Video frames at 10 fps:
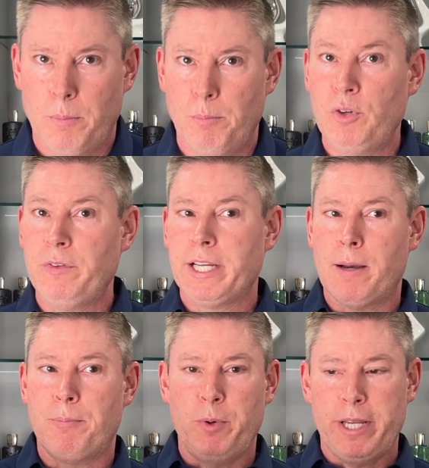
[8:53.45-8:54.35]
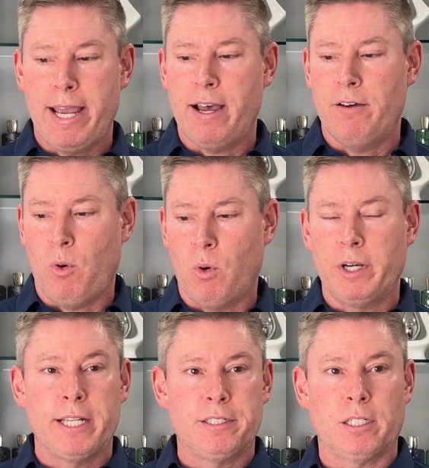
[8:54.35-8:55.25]
Moving up, we have
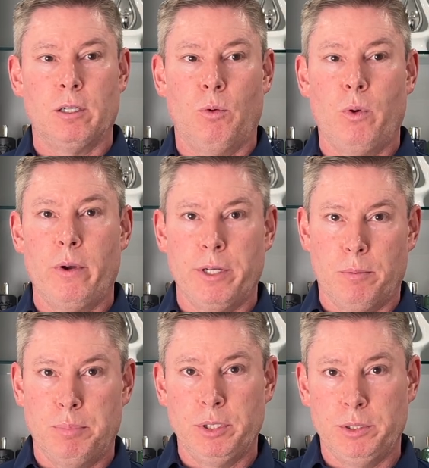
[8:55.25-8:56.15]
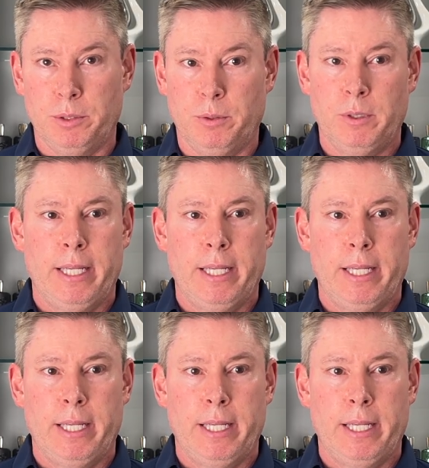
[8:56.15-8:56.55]
Orientico Royal Blue.